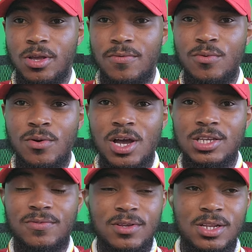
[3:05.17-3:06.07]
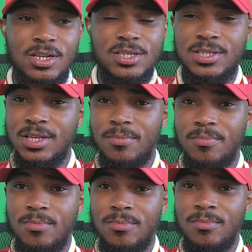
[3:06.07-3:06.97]
if you guys feeling the same.
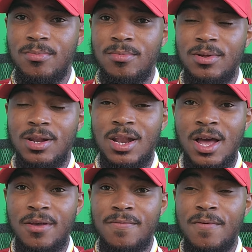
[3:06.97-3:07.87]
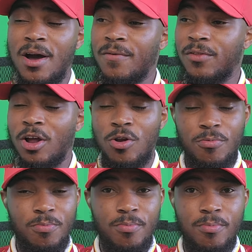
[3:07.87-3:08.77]
Life after Klopp,
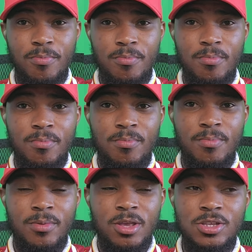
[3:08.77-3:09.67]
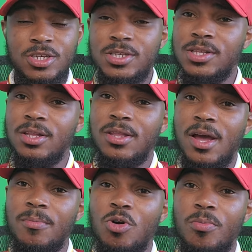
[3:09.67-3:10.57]
interesting
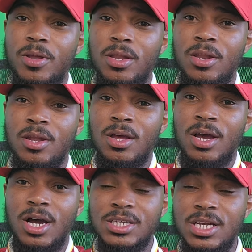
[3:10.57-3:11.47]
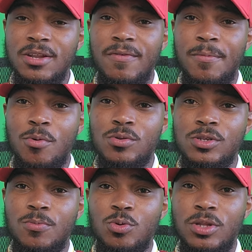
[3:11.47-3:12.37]
time coming as a Liverpool
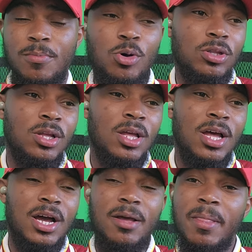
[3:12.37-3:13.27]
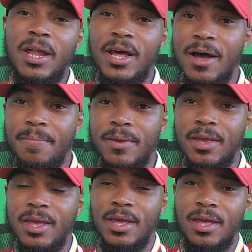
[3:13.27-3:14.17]
supporter. But I am not happy
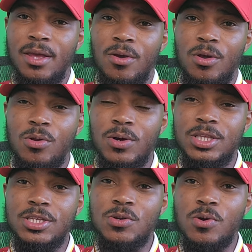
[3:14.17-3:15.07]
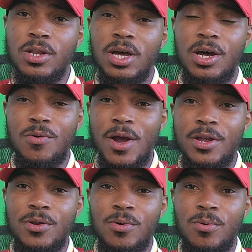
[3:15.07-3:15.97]
with what is going on
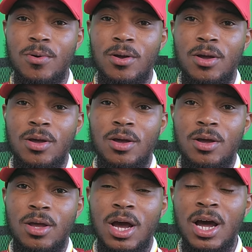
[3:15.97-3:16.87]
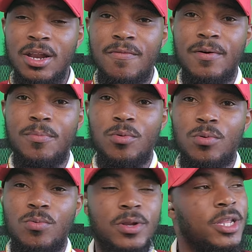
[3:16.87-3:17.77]
right now at Liverpool.
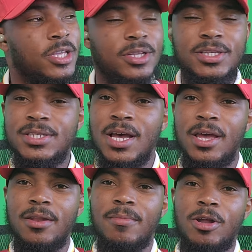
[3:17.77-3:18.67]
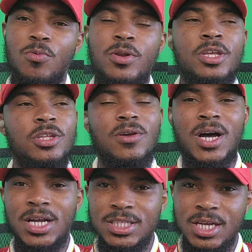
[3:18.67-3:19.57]
We need to sign, man. We need to
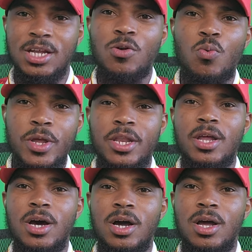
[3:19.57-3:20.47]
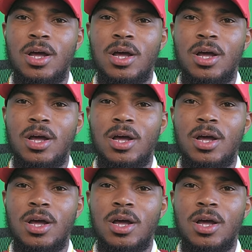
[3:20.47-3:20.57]
hot up the window